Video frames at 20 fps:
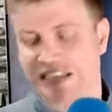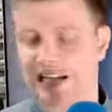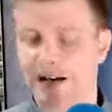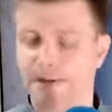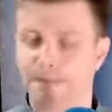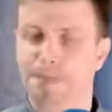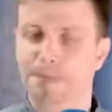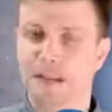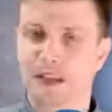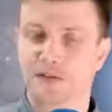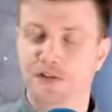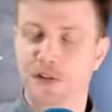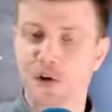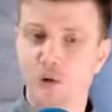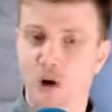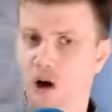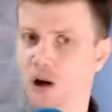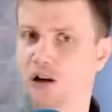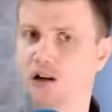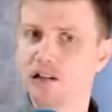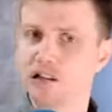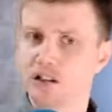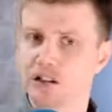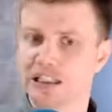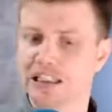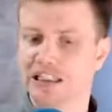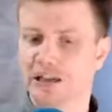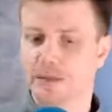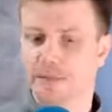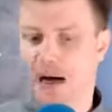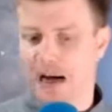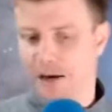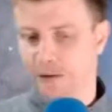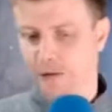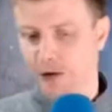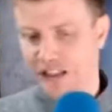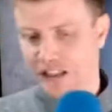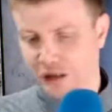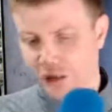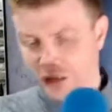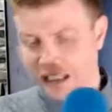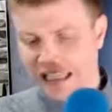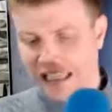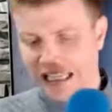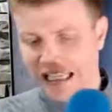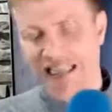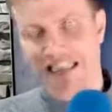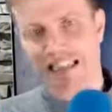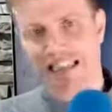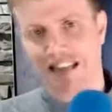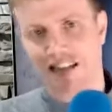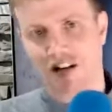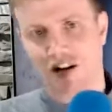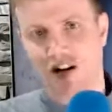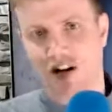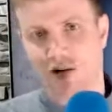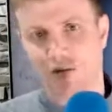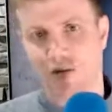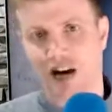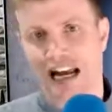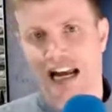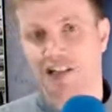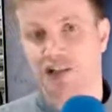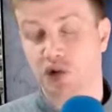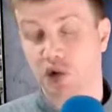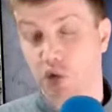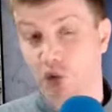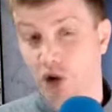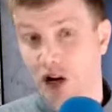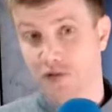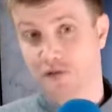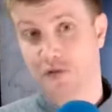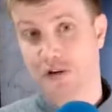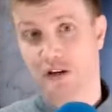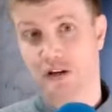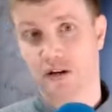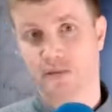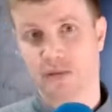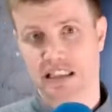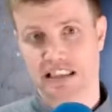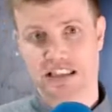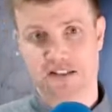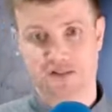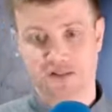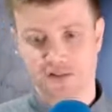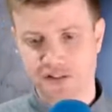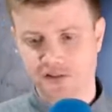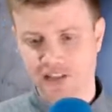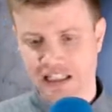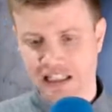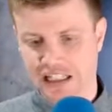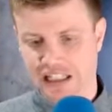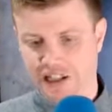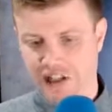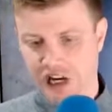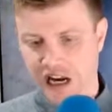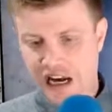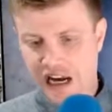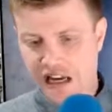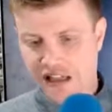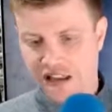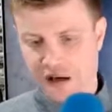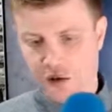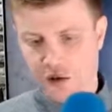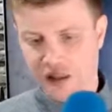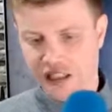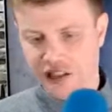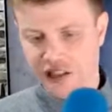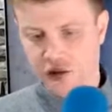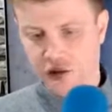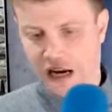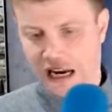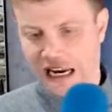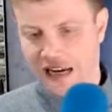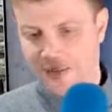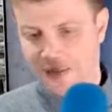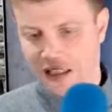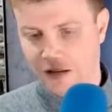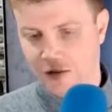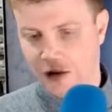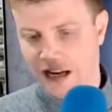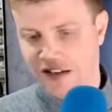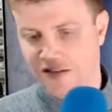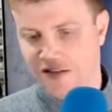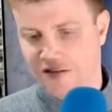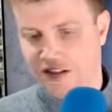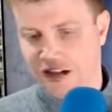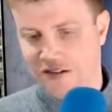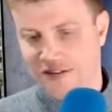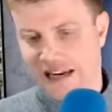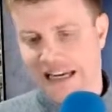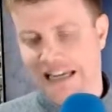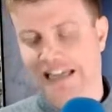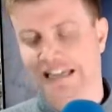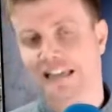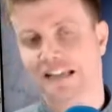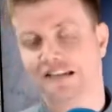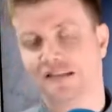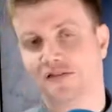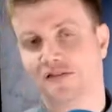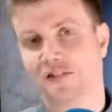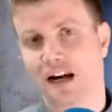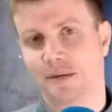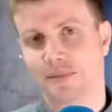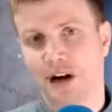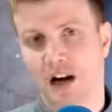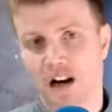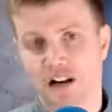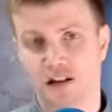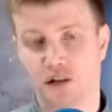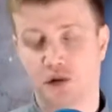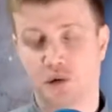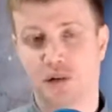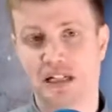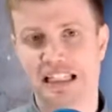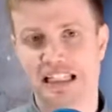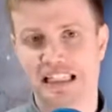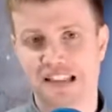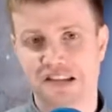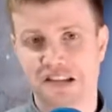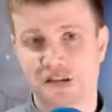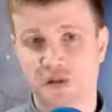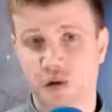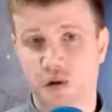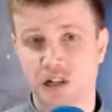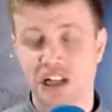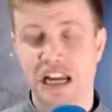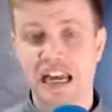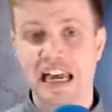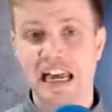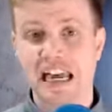Now, if you are looking to buy one, you can get into the hardware at 1200 bucks, a 15 inch that will get you AMD Ryzen 5, 8 gigs of RAM, 120 gigs of storage.